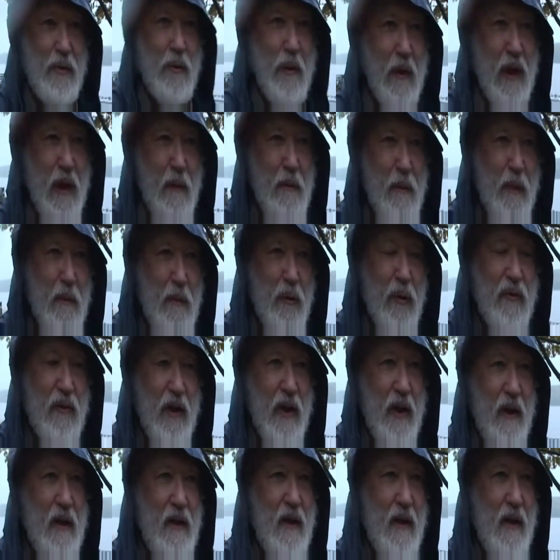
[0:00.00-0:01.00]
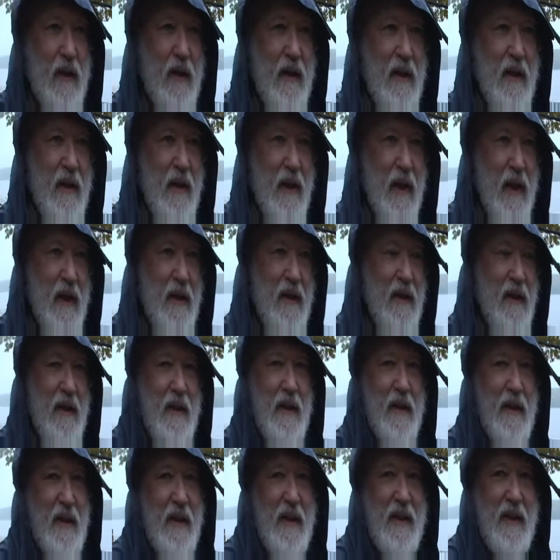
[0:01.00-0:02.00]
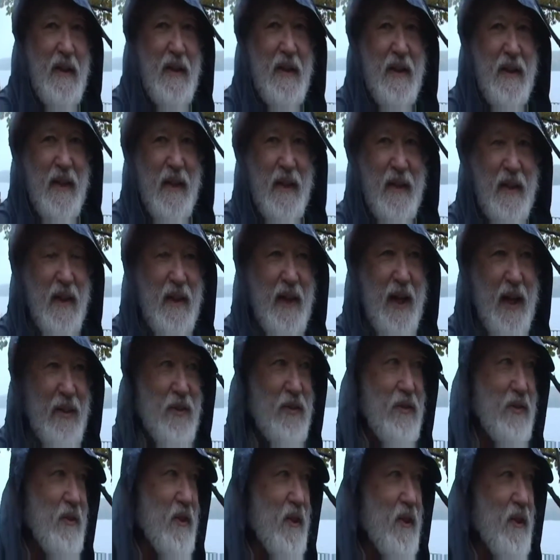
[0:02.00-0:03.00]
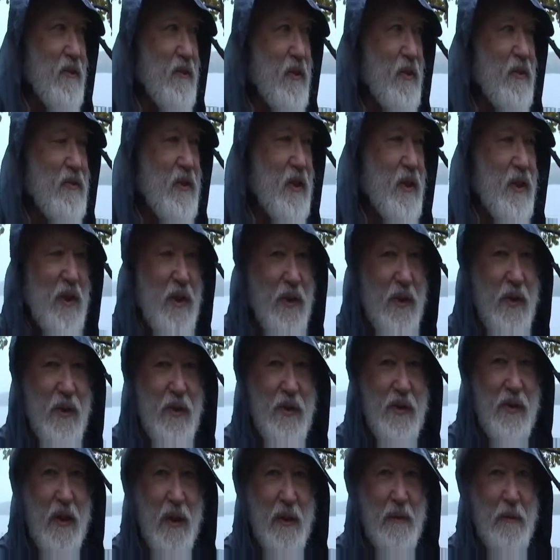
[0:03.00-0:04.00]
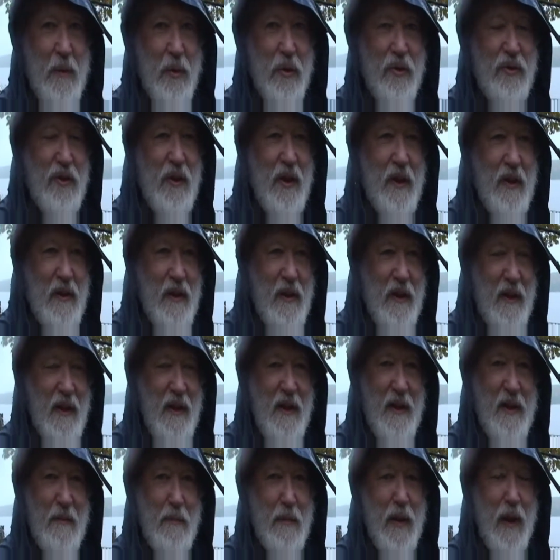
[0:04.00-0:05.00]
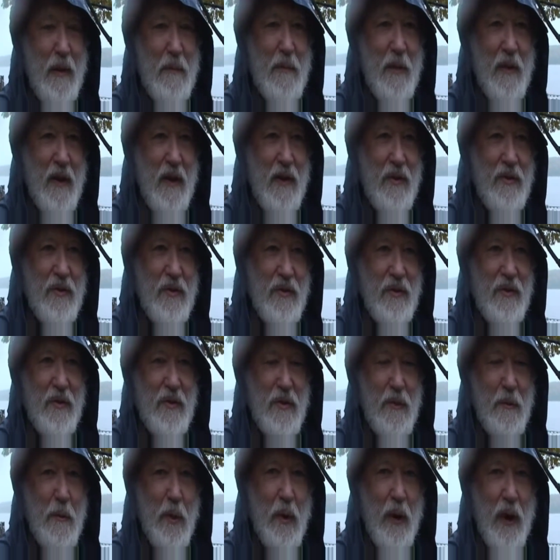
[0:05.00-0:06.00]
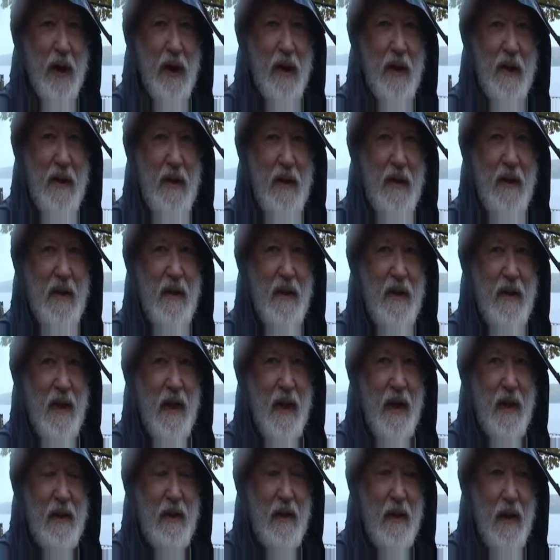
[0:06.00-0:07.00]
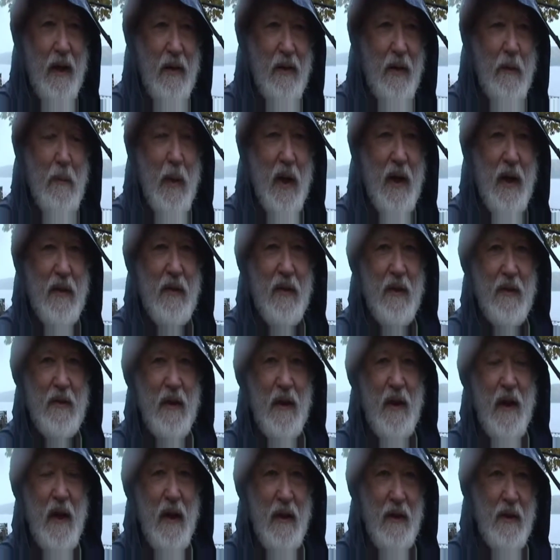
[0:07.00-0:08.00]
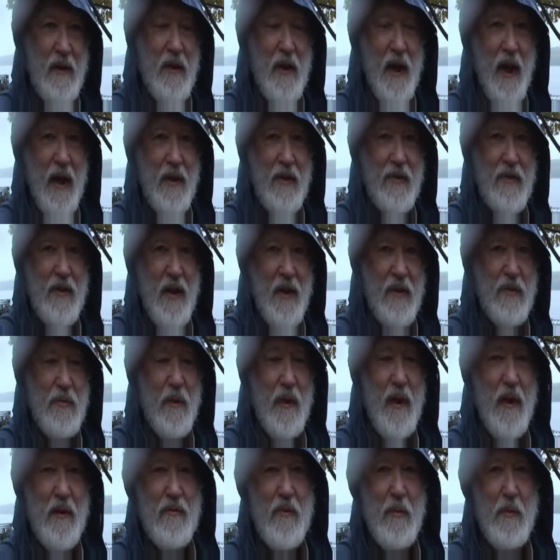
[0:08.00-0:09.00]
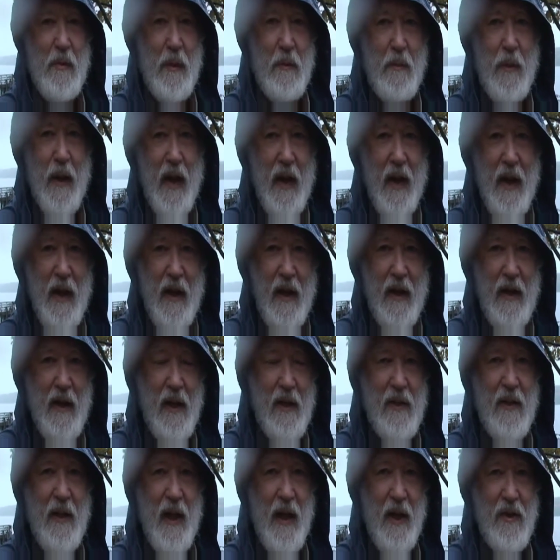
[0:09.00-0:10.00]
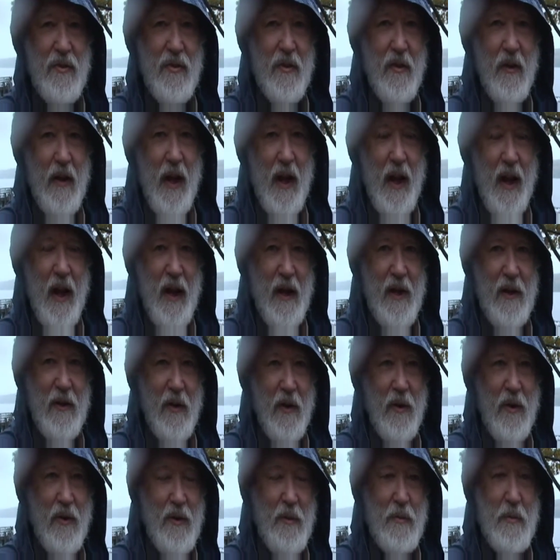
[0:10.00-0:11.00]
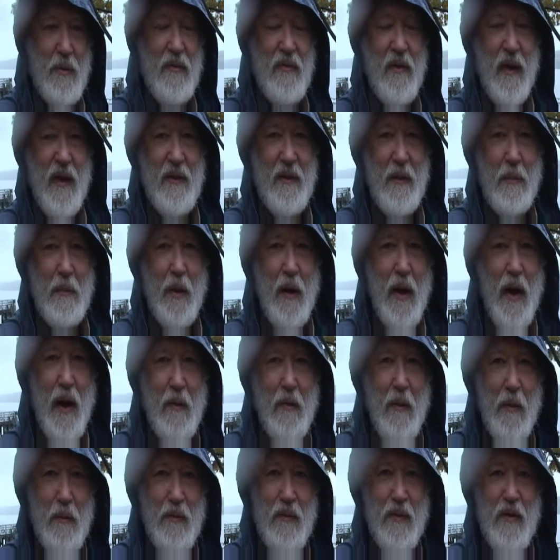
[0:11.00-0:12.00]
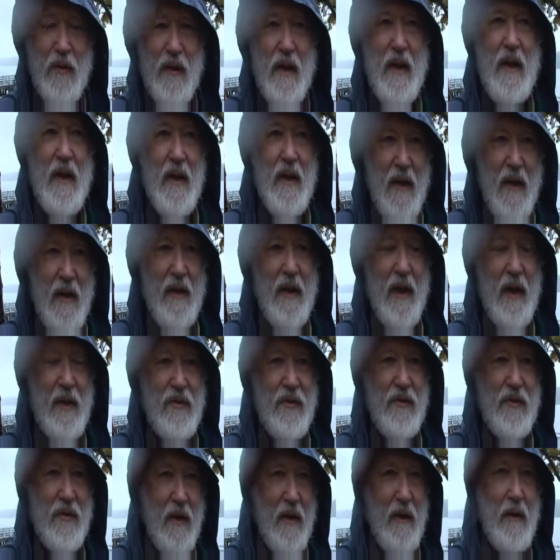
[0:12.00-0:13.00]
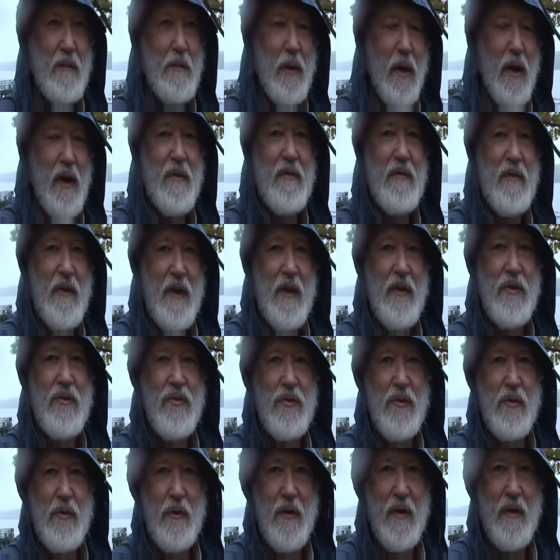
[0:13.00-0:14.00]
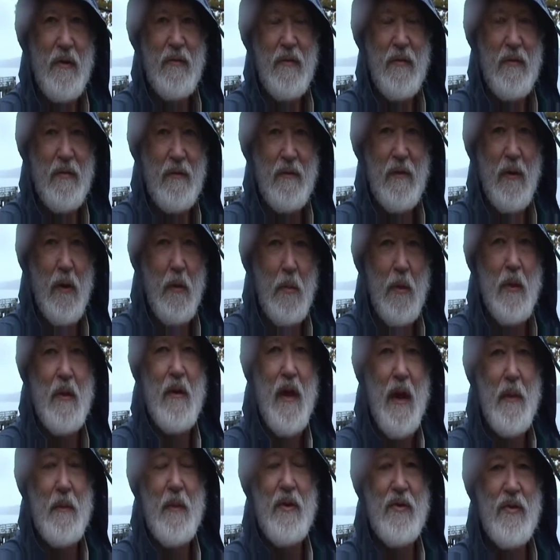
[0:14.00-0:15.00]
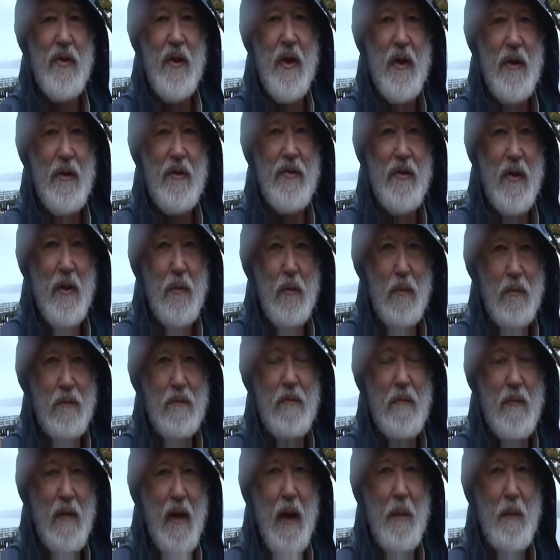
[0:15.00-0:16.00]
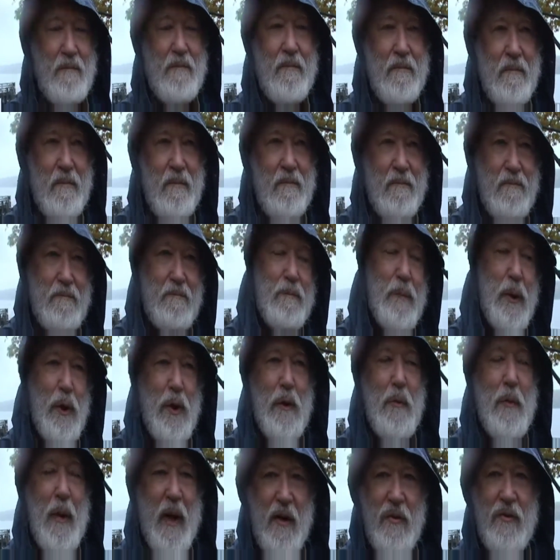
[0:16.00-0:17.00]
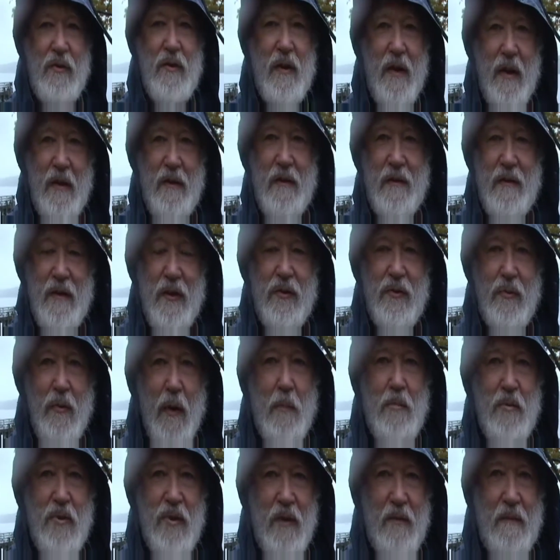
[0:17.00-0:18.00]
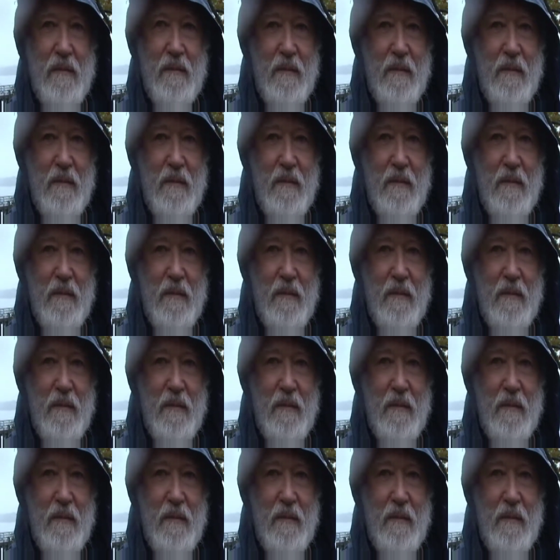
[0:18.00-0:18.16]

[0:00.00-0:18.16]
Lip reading: who are going to be moving into India in the next 50 years and pushing the population to the brink. And the money that the United States will have to be paying in international aid in order to prevent the problems. And that's part of the issue of global climate change and climate perturbation and disruption.